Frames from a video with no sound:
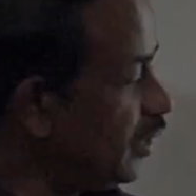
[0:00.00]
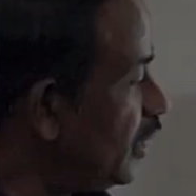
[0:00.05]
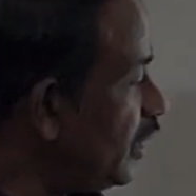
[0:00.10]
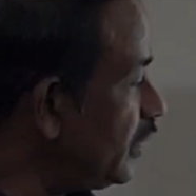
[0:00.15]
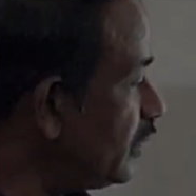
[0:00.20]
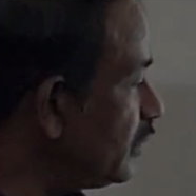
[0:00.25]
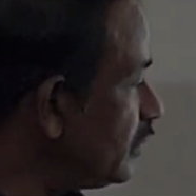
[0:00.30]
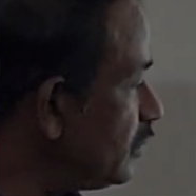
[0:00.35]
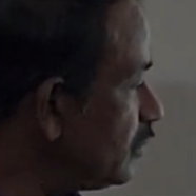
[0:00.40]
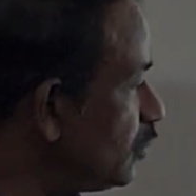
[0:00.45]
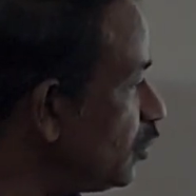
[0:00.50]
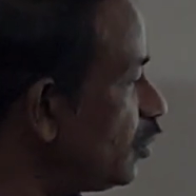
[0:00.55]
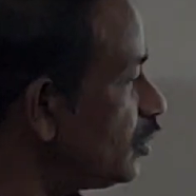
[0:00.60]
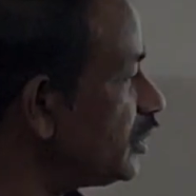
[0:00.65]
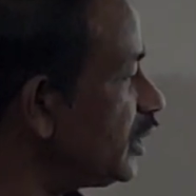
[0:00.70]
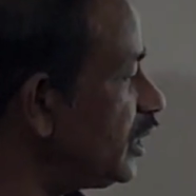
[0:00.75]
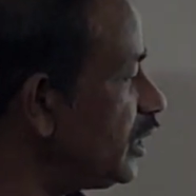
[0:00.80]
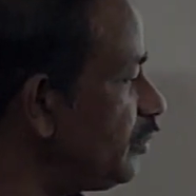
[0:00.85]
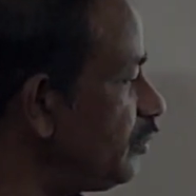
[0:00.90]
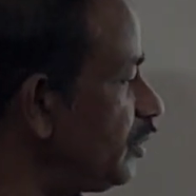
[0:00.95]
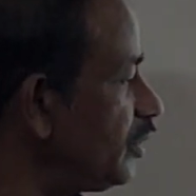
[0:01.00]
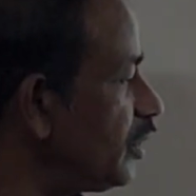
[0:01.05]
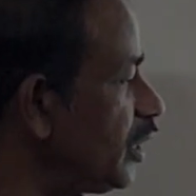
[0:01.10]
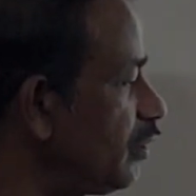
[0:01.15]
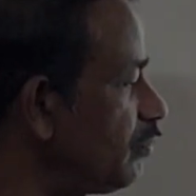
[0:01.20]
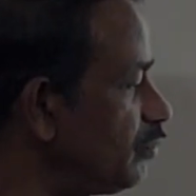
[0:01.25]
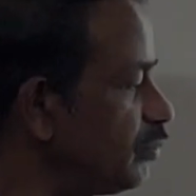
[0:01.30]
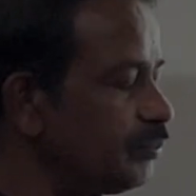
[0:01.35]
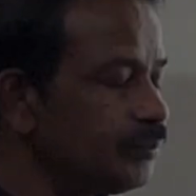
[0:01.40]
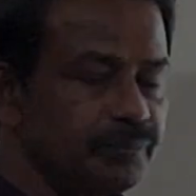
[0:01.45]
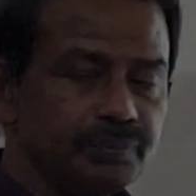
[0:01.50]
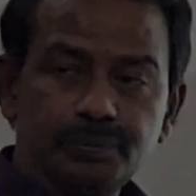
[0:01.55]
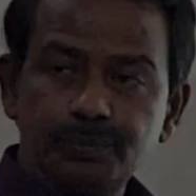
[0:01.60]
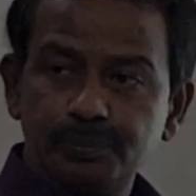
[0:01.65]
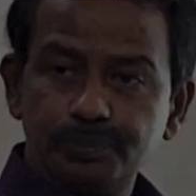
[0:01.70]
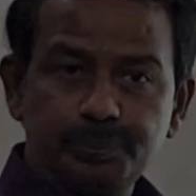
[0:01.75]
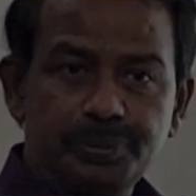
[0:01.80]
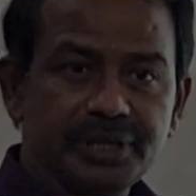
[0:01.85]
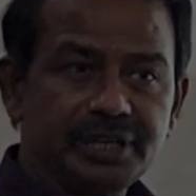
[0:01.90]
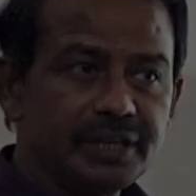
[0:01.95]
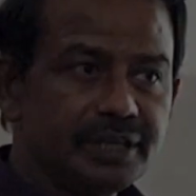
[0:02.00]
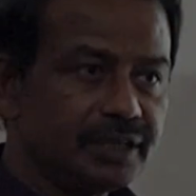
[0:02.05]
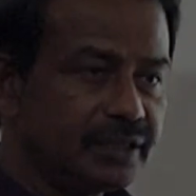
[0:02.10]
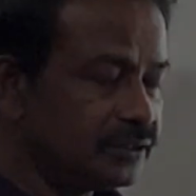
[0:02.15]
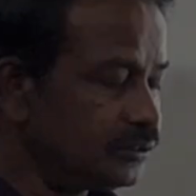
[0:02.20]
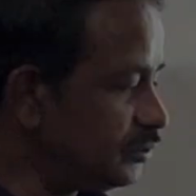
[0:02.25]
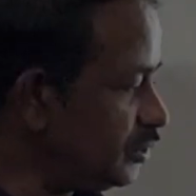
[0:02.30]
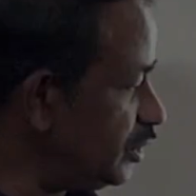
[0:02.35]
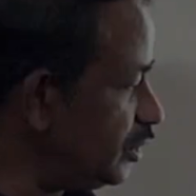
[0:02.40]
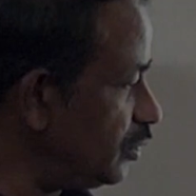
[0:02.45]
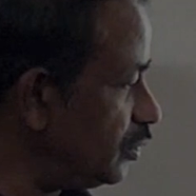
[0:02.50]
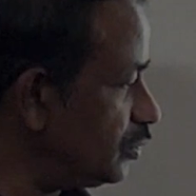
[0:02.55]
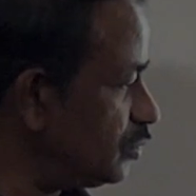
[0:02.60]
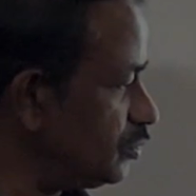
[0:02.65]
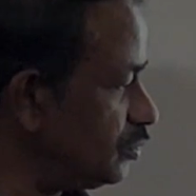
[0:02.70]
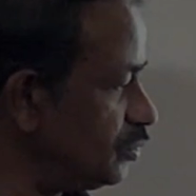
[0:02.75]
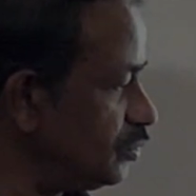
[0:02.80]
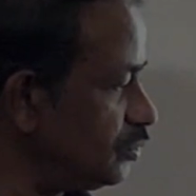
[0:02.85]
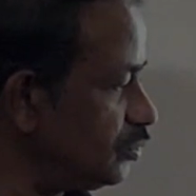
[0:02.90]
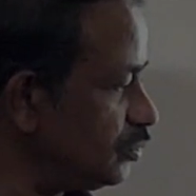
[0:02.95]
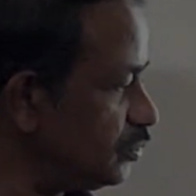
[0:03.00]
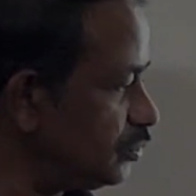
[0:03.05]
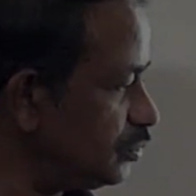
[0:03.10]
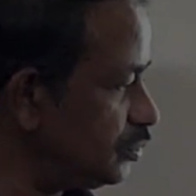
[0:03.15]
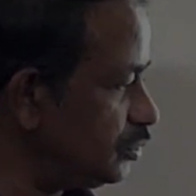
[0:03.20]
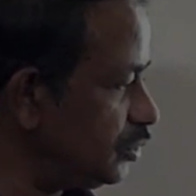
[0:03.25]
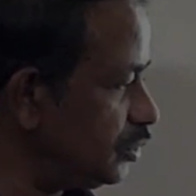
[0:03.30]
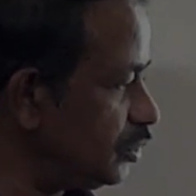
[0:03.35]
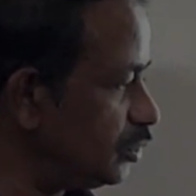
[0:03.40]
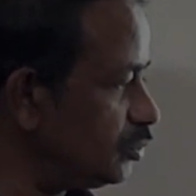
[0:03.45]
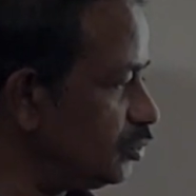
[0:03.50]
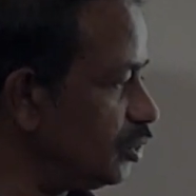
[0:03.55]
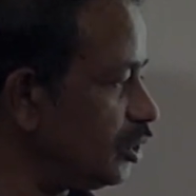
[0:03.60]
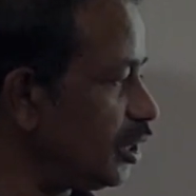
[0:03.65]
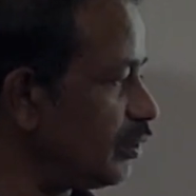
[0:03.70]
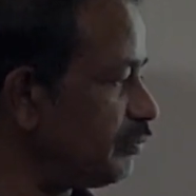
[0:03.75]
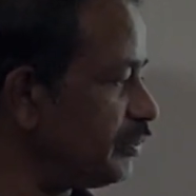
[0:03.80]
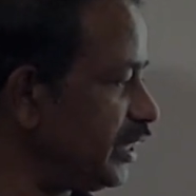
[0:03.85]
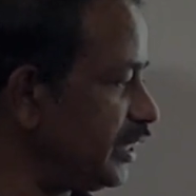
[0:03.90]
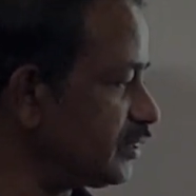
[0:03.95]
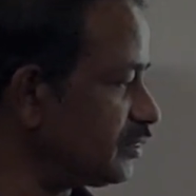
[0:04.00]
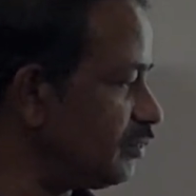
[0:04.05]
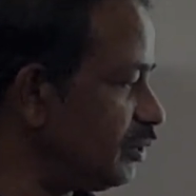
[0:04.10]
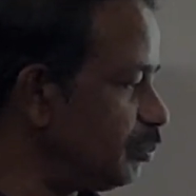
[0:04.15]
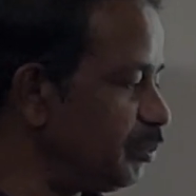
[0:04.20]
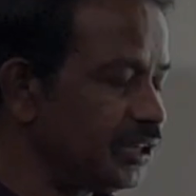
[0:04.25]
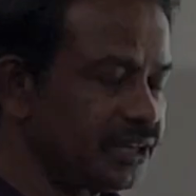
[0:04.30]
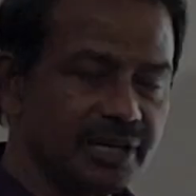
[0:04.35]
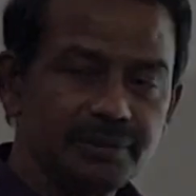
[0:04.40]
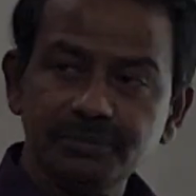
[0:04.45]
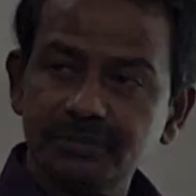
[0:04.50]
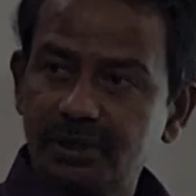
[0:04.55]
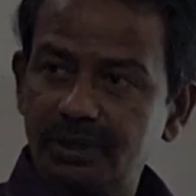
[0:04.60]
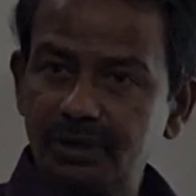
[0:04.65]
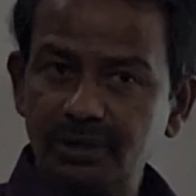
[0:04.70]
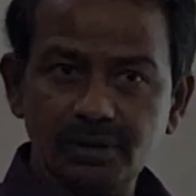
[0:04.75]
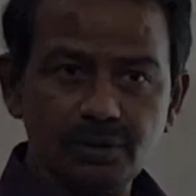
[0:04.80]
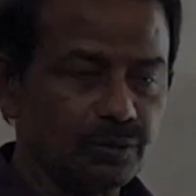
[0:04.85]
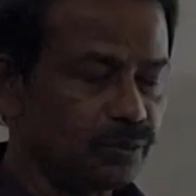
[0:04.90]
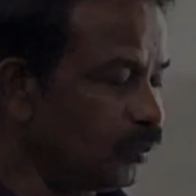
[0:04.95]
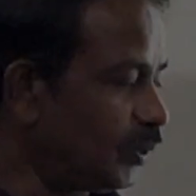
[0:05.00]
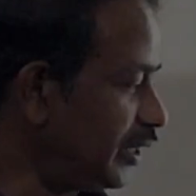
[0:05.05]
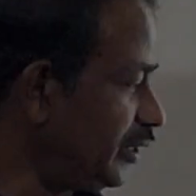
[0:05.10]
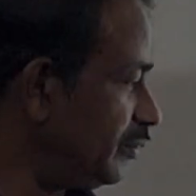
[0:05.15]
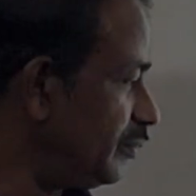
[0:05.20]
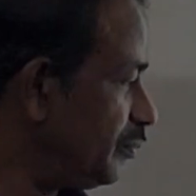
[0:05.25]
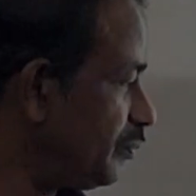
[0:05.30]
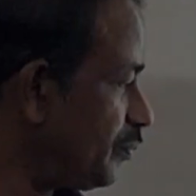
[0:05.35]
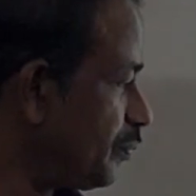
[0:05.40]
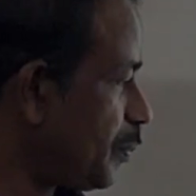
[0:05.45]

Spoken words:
And totally we have P00 of x will become 1.